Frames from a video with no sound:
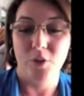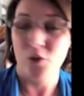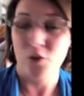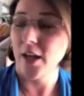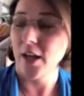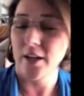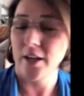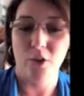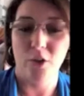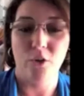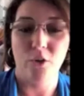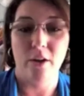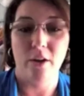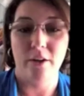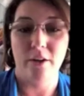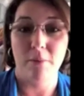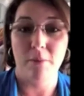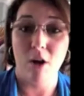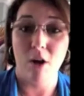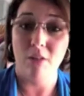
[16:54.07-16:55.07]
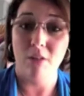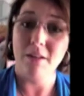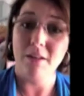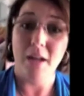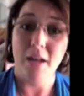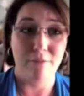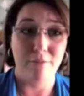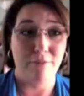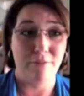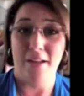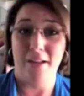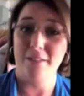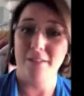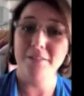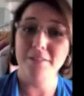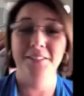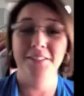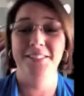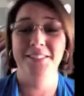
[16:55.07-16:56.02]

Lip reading: you're not in a crowded mall, I find.